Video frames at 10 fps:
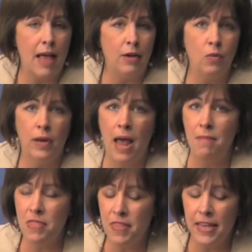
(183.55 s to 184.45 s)
like, what
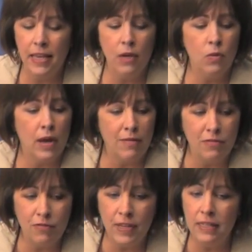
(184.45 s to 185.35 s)
I'm thinking, what I'm
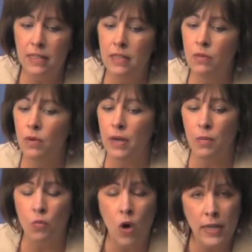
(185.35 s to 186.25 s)
feeling, what
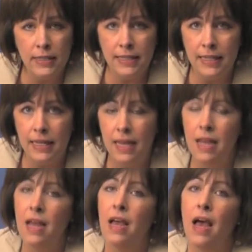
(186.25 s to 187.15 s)
I'm wanting.
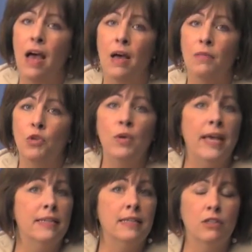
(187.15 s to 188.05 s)
You
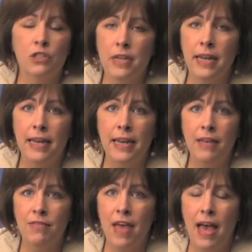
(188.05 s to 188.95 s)
can't understand
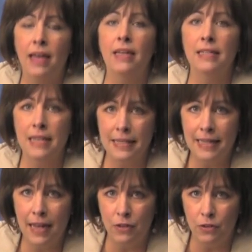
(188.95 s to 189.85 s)
any of that unless I
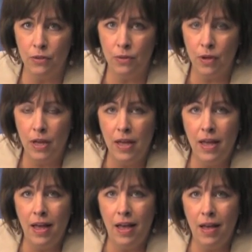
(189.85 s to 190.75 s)
tell you.
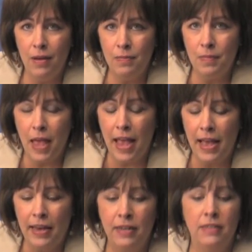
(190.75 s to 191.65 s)

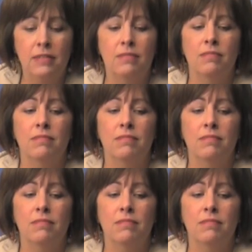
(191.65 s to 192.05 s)
And